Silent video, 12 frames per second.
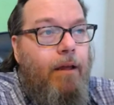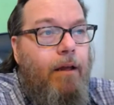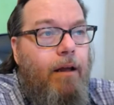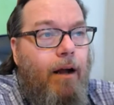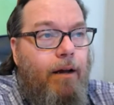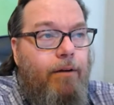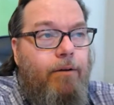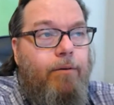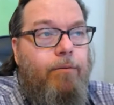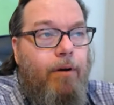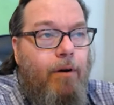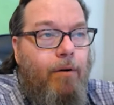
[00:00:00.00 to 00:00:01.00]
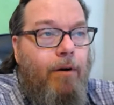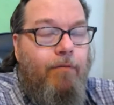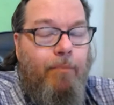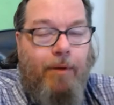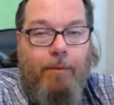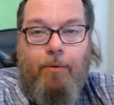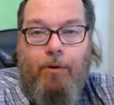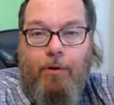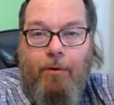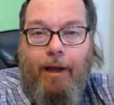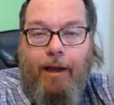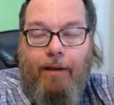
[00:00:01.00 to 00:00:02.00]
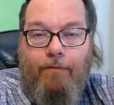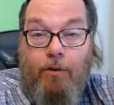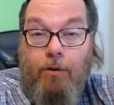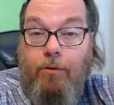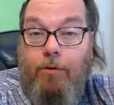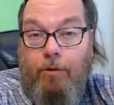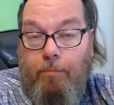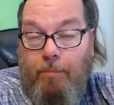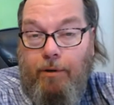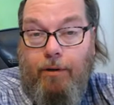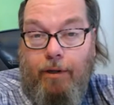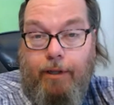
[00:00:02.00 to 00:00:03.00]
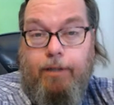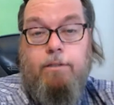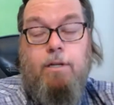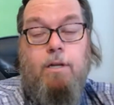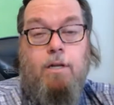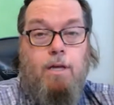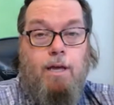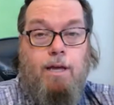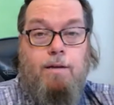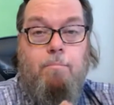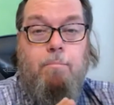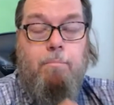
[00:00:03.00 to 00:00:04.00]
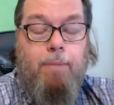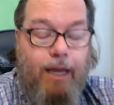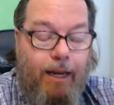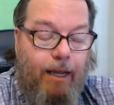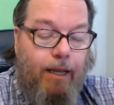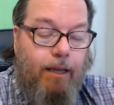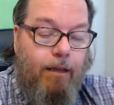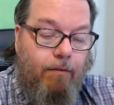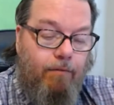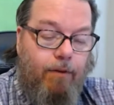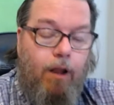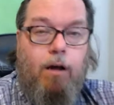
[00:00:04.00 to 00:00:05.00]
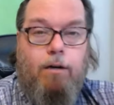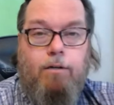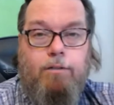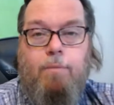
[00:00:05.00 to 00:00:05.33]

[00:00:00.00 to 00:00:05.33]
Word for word: I do know of people who have YouTube bird lists and many vloggers.